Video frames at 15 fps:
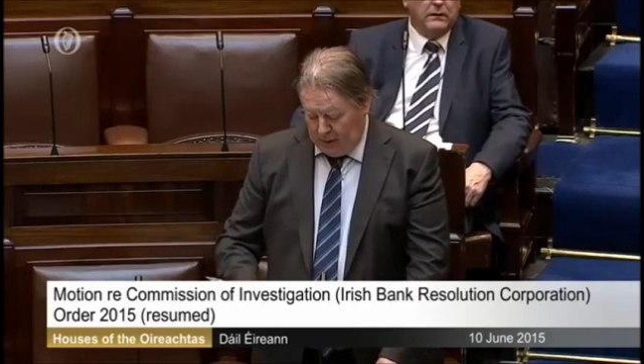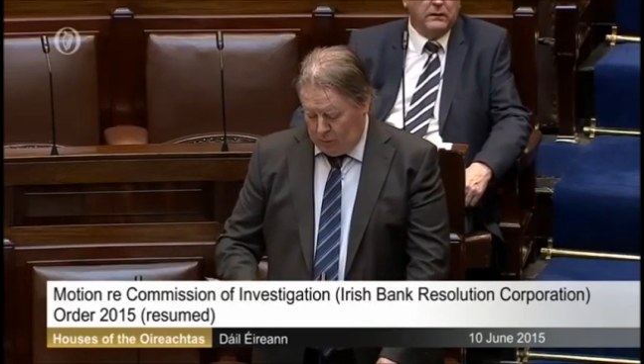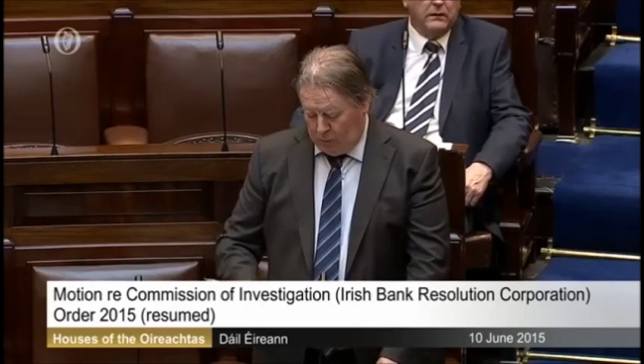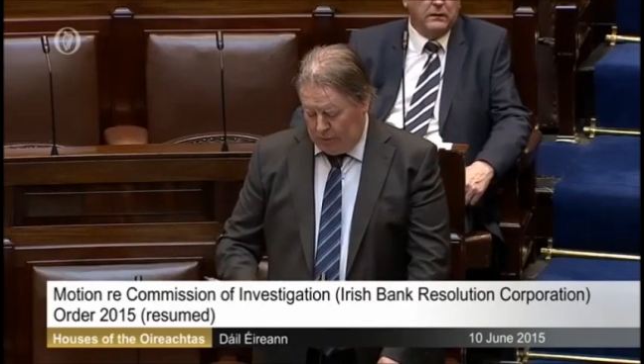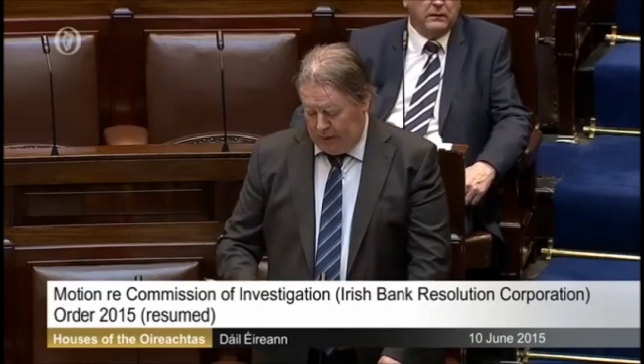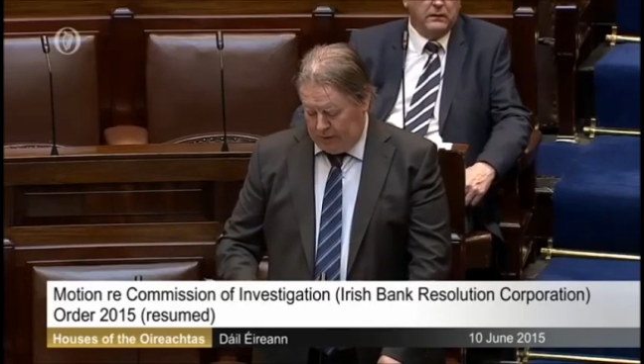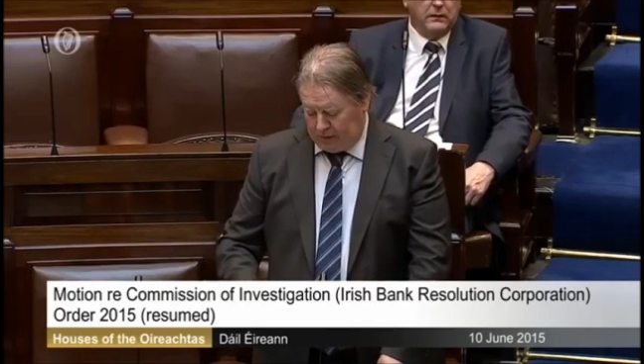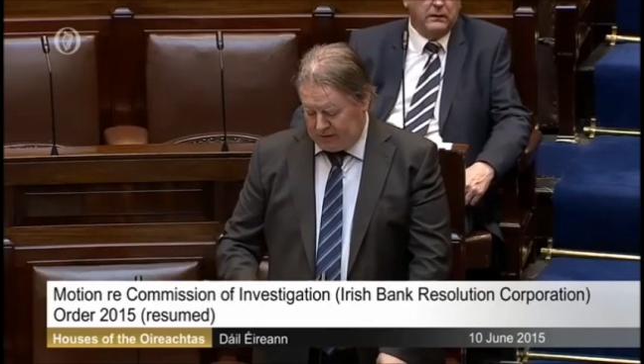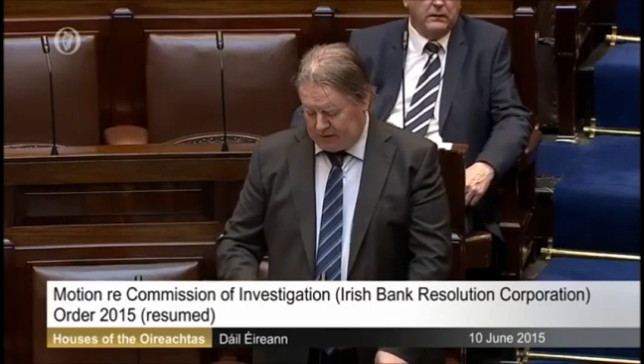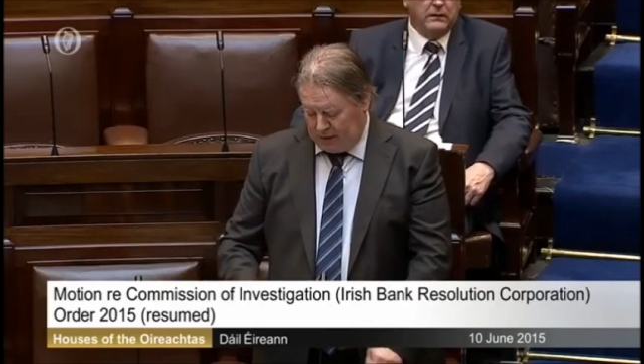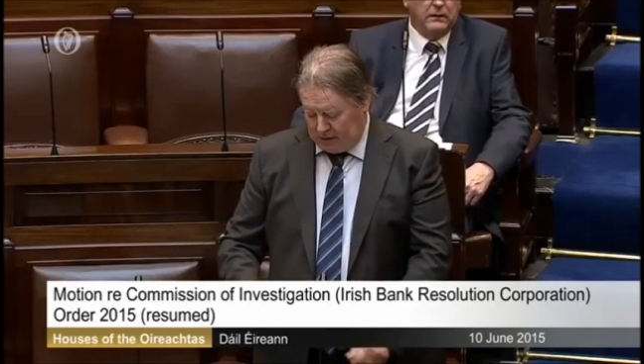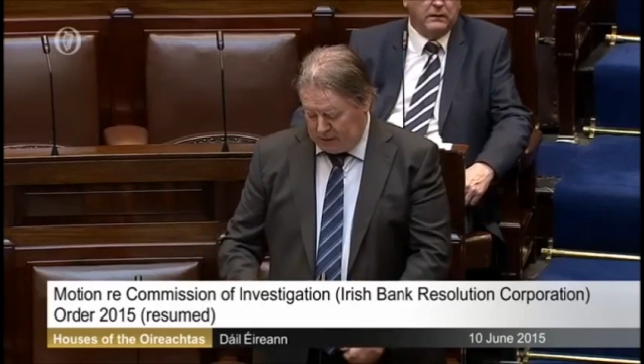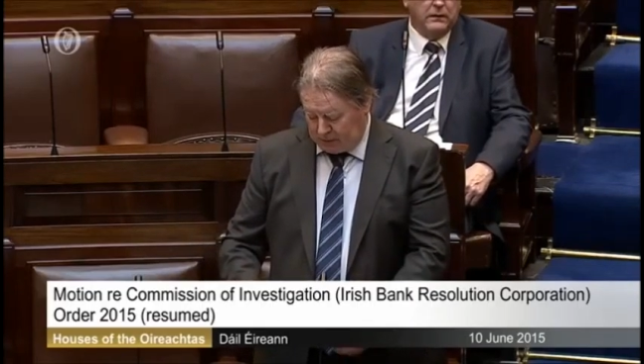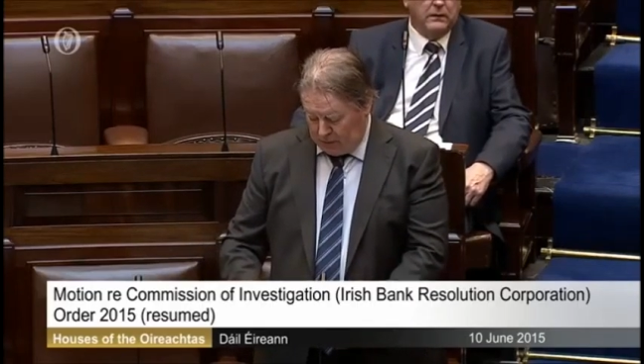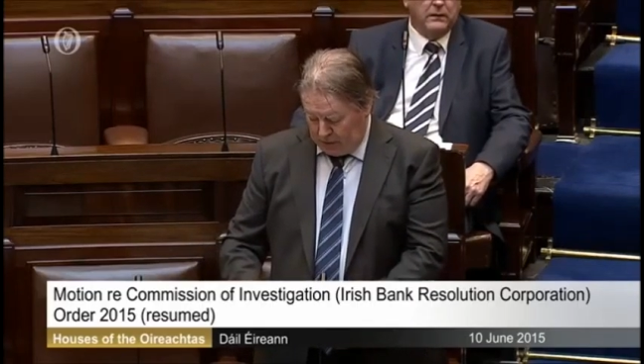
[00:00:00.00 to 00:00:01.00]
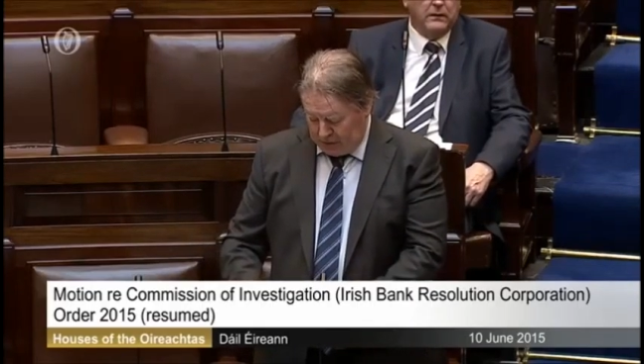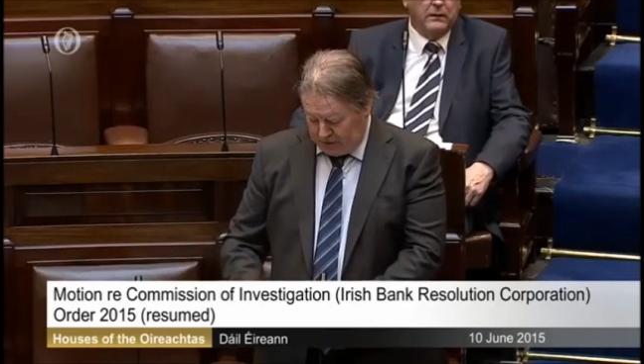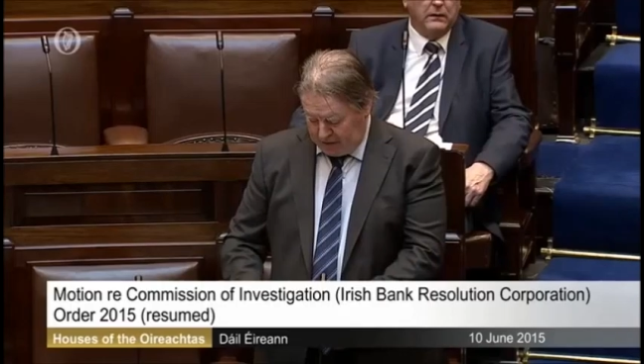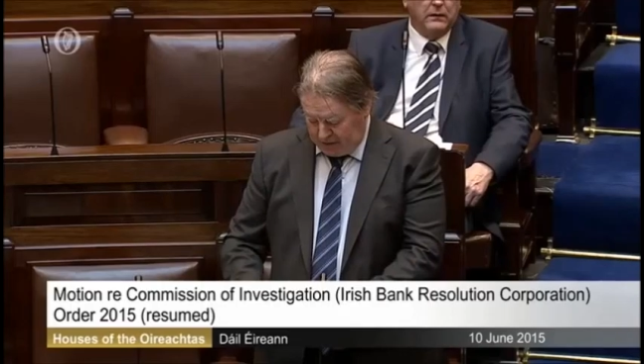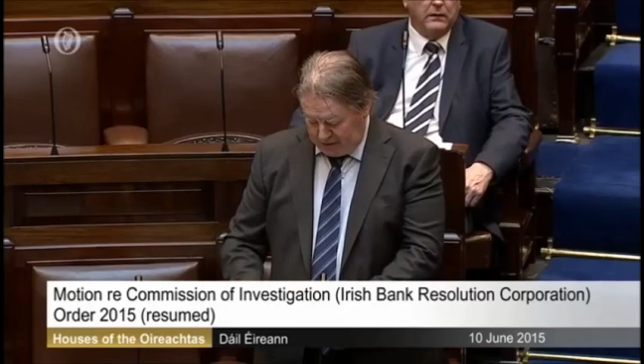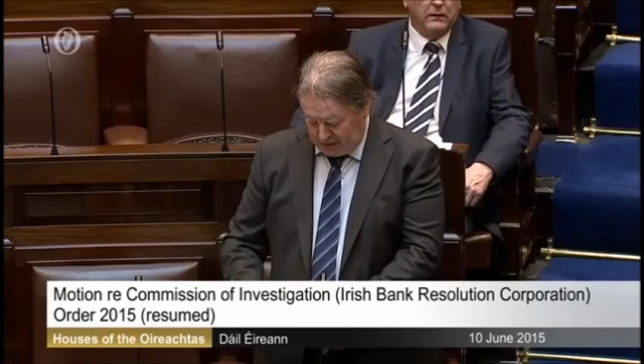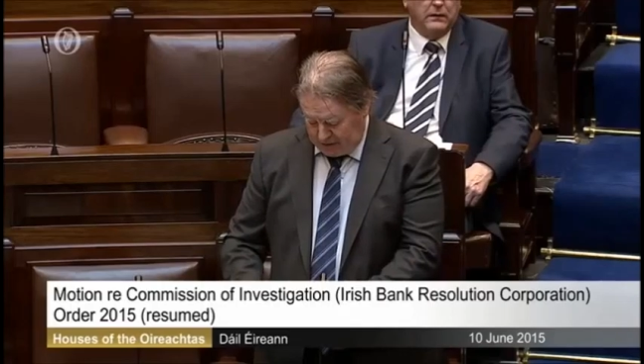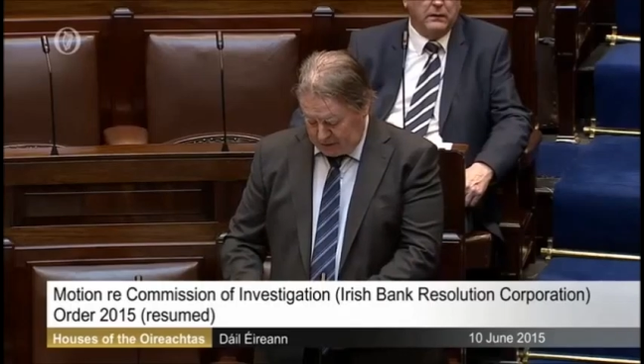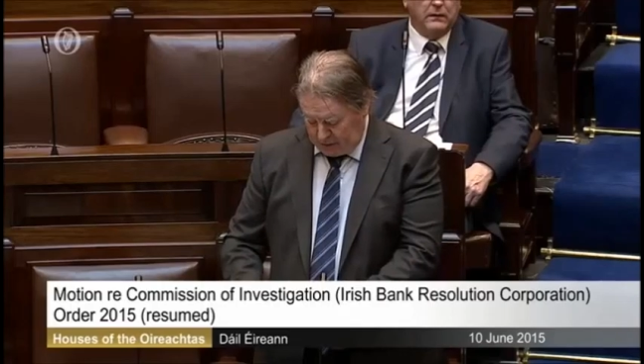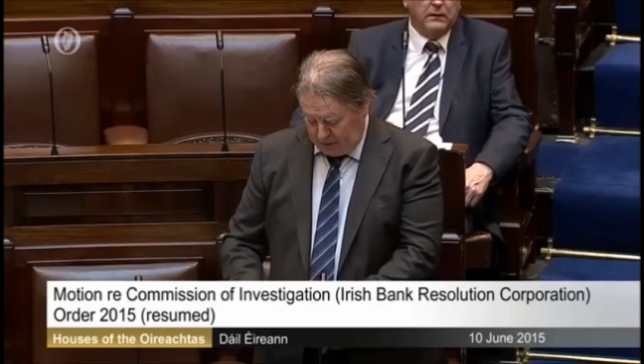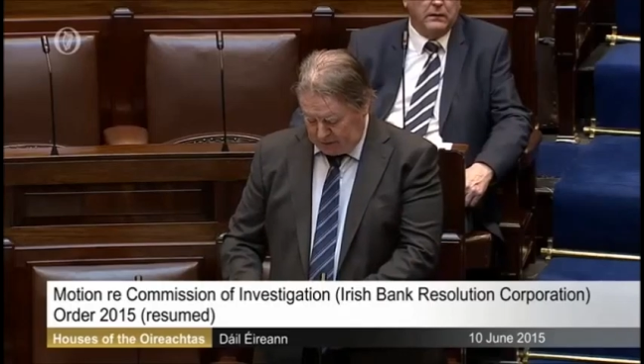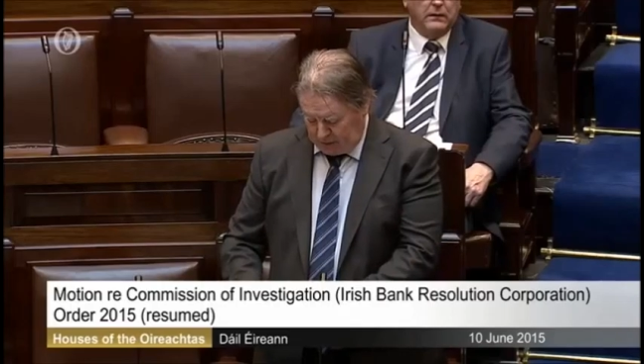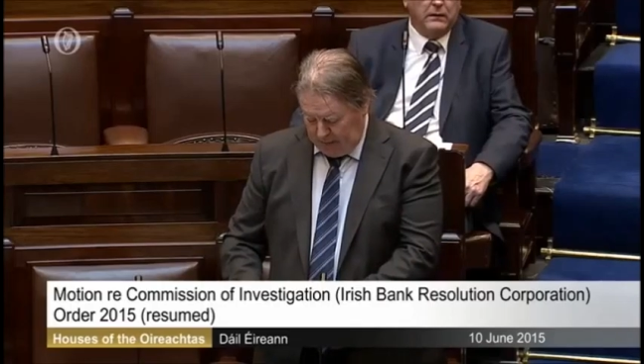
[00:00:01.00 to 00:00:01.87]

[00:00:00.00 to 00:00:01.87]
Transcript: worrying concerns for Irish citizens across